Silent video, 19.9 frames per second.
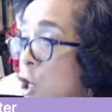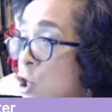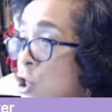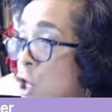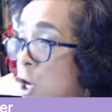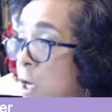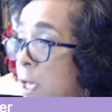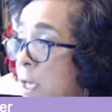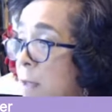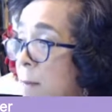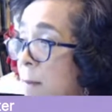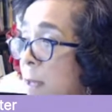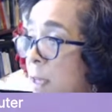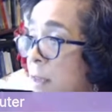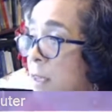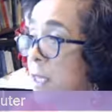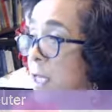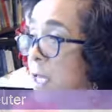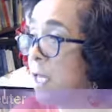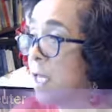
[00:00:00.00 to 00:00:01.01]
talking about
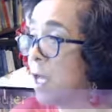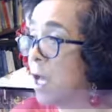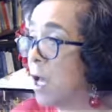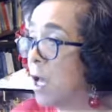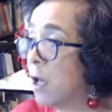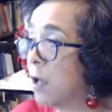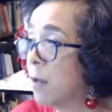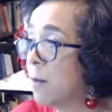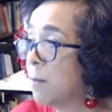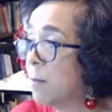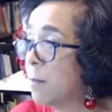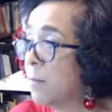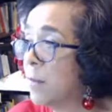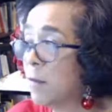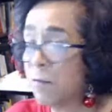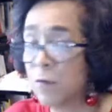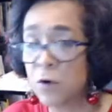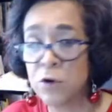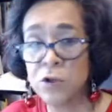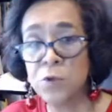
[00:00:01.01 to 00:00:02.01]
the
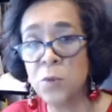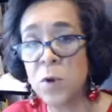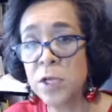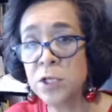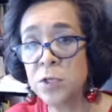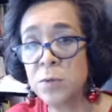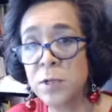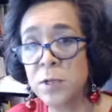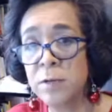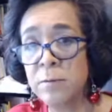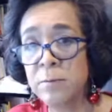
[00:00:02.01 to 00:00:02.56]
First Watch one?